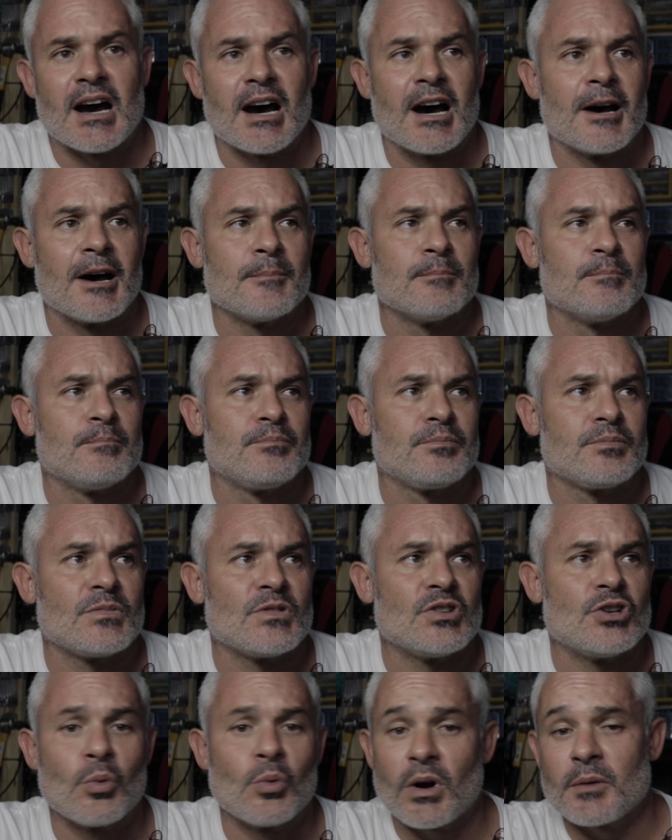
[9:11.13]
Um
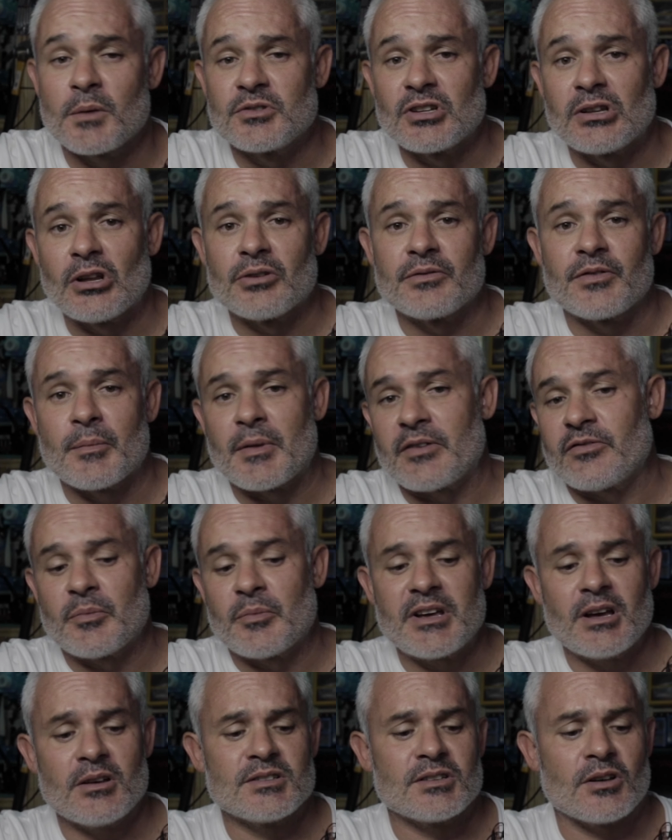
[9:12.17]
you're welcome to learn from
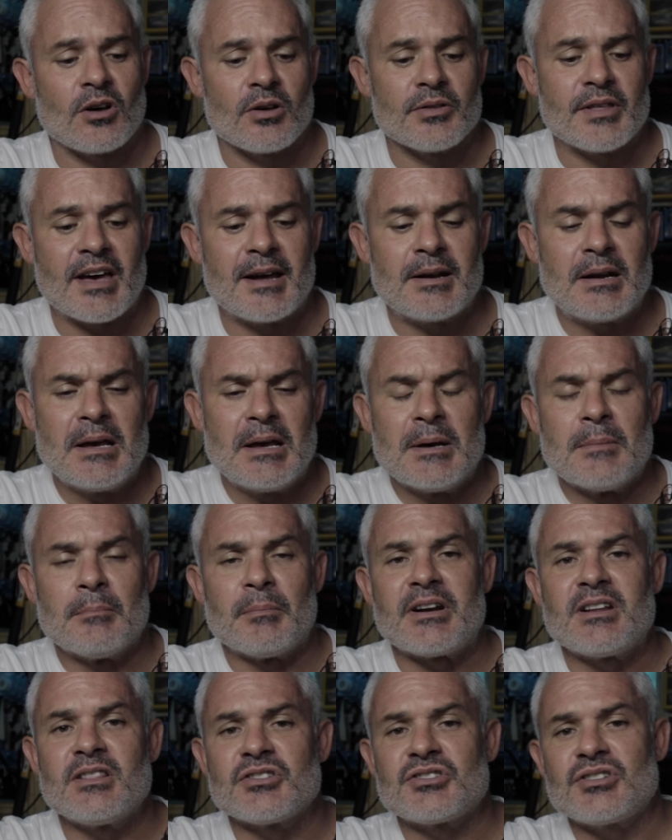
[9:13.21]
everybody else, all that,
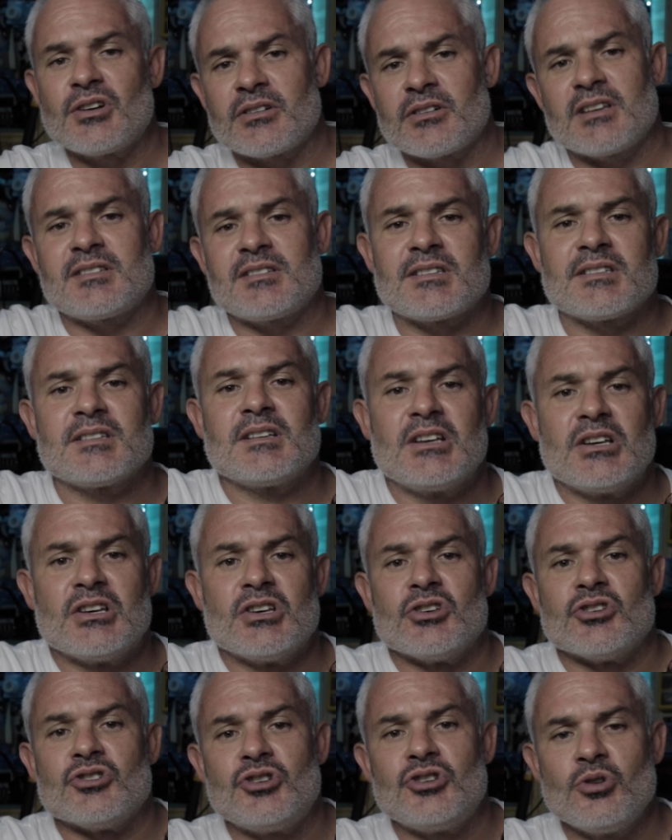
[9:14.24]
but in the circus,
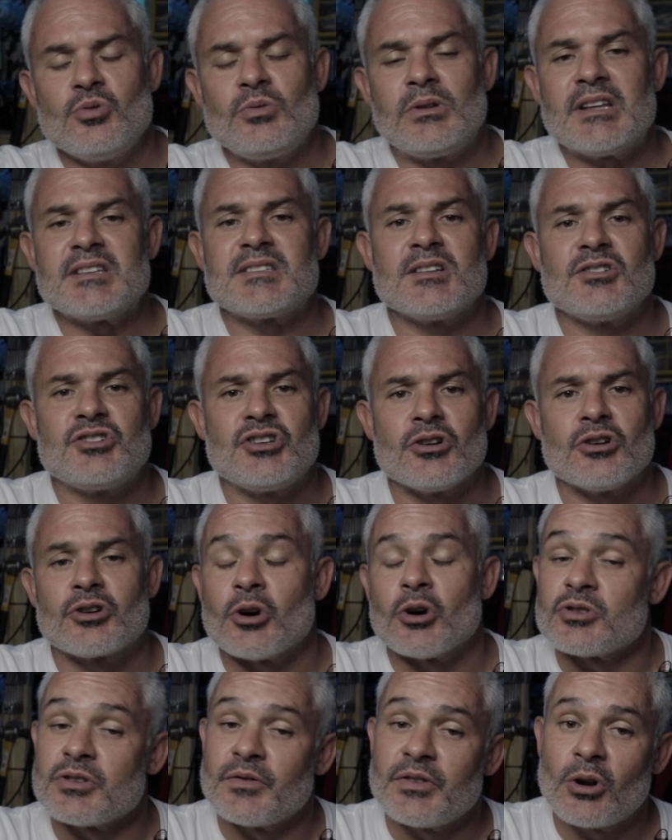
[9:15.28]
you listen to your coach.